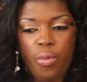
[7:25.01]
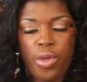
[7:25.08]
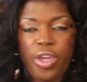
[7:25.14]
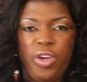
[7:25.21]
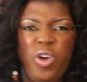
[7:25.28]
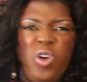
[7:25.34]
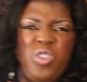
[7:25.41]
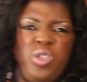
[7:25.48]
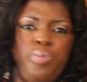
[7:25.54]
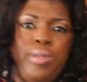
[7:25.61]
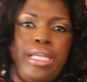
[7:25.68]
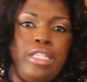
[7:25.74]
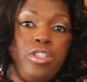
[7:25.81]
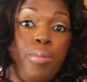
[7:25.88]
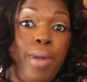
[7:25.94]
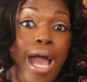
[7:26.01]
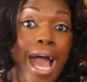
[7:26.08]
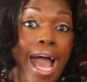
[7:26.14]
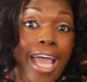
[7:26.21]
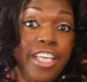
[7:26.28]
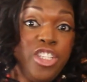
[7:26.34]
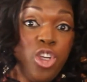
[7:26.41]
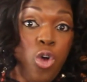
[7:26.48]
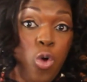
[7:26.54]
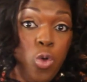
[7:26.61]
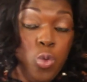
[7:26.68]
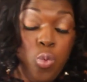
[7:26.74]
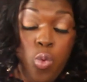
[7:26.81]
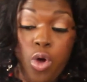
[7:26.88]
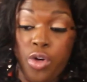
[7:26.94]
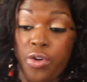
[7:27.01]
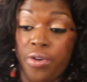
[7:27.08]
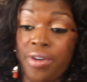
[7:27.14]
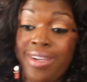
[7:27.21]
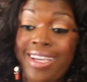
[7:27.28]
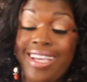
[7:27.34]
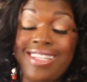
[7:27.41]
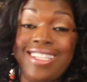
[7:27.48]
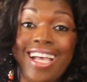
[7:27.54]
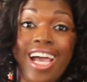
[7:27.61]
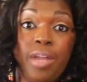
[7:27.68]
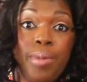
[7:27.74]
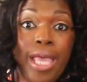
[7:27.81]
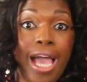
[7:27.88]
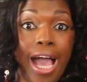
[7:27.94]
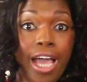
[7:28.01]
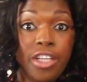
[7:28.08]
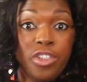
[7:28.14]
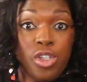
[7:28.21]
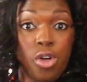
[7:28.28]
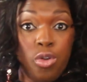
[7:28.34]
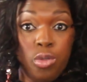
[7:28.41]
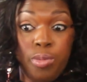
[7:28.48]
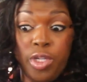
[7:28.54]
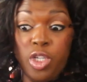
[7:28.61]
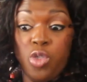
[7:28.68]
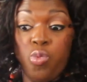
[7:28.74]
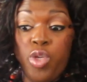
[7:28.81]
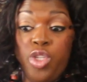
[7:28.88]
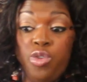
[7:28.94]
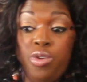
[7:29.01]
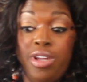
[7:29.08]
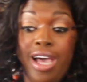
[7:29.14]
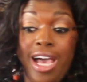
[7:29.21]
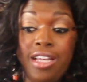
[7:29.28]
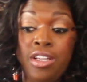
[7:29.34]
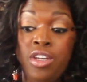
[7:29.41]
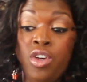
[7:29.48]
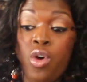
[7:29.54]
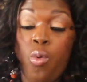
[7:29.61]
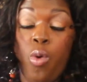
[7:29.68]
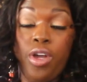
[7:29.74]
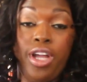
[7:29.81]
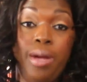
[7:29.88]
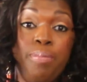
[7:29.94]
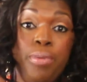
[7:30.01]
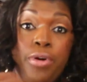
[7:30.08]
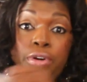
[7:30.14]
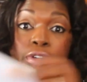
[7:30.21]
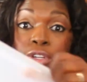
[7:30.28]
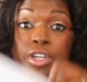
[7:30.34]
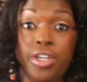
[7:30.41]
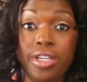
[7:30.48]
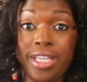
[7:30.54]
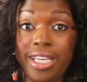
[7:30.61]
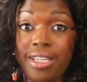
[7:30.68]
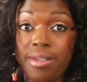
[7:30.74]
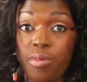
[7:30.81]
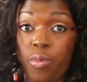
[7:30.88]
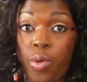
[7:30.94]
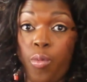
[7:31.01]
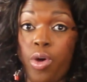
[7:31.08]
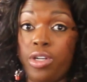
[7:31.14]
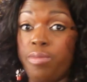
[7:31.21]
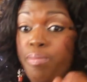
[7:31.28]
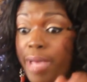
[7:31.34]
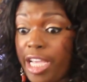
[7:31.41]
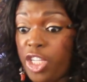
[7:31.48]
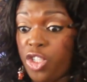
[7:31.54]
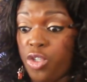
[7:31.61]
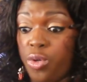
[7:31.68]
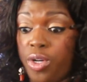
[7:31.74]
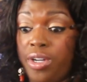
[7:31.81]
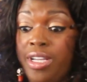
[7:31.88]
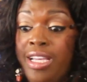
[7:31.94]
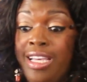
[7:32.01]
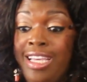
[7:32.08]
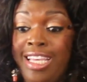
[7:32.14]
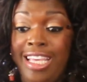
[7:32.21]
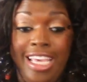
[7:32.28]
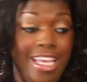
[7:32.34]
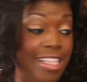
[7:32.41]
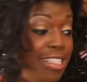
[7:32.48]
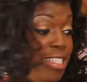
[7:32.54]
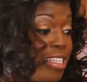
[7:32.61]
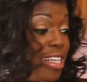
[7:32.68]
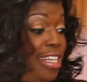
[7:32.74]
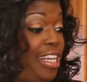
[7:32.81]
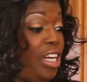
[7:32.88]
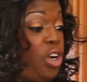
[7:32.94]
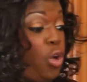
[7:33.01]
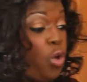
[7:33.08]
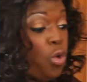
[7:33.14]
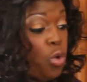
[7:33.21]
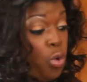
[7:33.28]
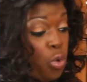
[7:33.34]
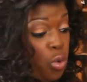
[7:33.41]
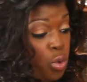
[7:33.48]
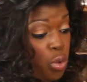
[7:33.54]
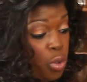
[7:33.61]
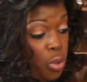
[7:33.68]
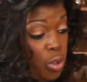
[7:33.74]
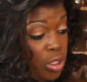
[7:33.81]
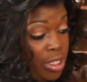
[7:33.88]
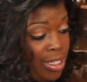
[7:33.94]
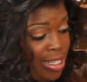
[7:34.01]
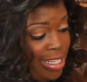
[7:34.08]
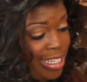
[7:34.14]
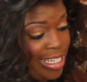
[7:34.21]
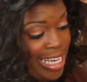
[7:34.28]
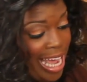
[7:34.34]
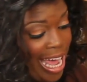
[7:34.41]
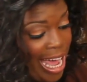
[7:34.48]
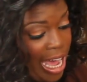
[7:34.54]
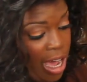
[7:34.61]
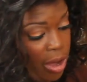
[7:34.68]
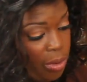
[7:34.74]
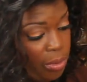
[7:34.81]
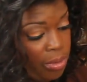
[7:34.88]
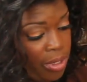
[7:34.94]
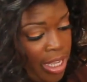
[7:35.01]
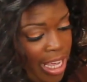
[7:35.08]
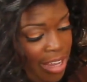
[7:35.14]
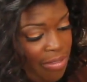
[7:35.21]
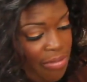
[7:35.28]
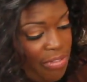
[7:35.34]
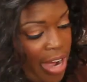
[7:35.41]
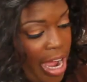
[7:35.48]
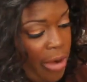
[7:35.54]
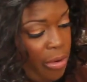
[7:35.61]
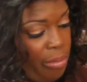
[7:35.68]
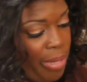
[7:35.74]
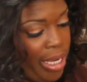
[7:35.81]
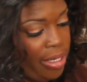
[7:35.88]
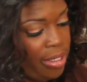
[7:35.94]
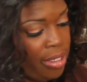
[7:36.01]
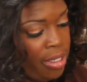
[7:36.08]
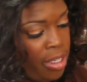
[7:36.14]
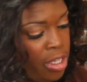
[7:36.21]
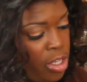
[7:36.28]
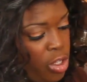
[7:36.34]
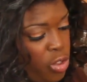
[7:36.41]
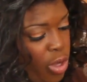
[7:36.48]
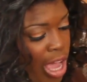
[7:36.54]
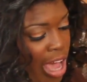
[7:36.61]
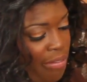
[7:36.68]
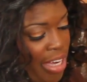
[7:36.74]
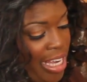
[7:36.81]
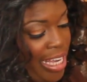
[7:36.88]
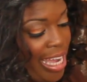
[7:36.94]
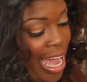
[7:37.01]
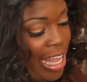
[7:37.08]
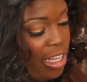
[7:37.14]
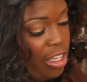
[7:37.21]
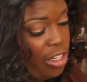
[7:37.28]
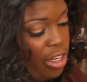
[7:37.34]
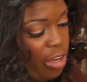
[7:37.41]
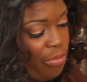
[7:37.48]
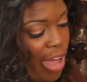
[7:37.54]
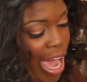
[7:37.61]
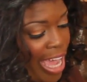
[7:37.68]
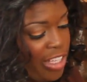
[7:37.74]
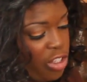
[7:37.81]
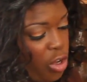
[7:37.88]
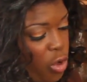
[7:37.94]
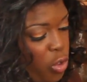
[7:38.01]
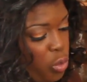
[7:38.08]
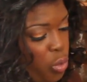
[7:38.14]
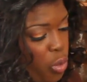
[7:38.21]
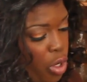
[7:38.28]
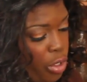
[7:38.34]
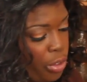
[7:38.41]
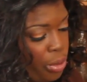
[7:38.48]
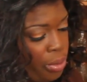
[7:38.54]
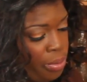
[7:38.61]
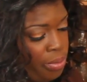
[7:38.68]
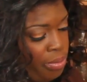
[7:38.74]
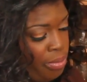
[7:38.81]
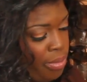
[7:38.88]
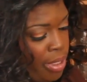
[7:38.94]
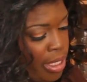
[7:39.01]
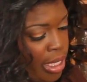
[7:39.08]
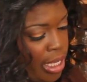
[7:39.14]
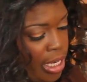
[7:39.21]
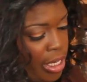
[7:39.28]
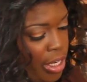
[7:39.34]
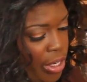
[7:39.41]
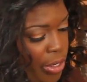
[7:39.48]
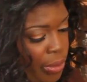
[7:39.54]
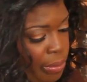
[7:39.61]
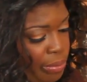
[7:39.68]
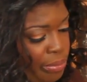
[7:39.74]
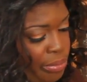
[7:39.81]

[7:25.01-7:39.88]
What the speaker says: we can also place some ice cold water. It's got to be ice cold, because we do not want our bird cooking. We want to make sure it's in a cooled down environment. So I have a gallon of ice cold water in here.